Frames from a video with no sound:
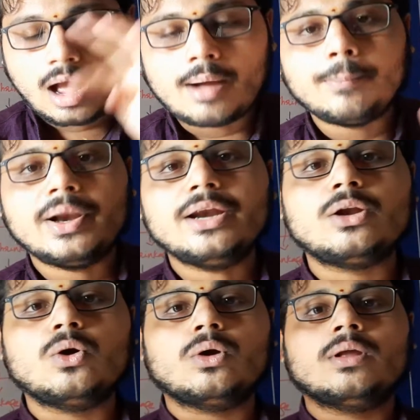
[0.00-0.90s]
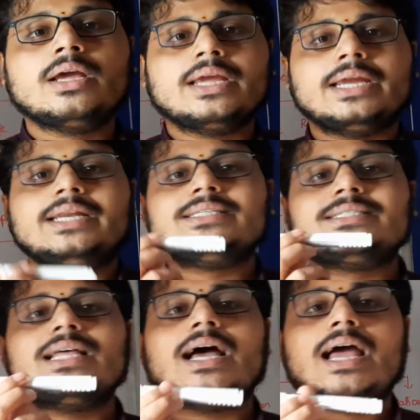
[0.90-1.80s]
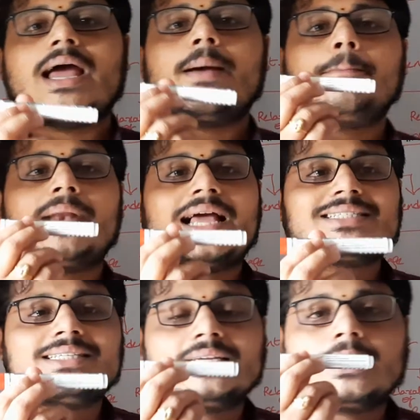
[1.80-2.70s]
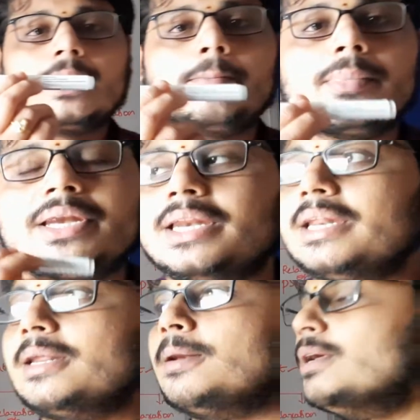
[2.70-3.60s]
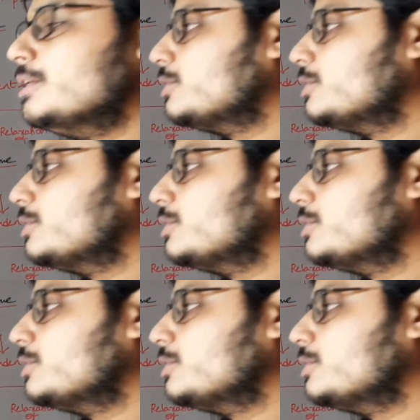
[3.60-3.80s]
applied load. It is the plastic material.